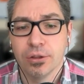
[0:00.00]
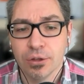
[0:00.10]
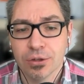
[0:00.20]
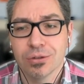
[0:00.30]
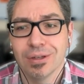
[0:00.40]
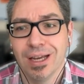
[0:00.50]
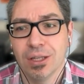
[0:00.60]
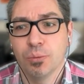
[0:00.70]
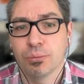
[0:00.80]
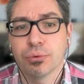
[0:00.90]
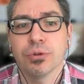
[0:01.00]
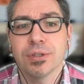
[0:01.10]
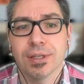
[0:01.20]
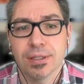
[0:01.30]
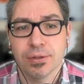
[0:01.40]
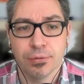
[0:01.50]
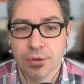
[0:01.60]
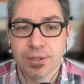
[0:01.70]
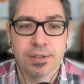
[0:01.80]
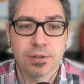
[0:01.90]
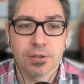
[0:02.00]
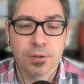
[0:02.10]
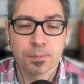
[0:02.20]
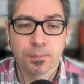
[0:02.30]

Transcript: doesn't get processed, for instance.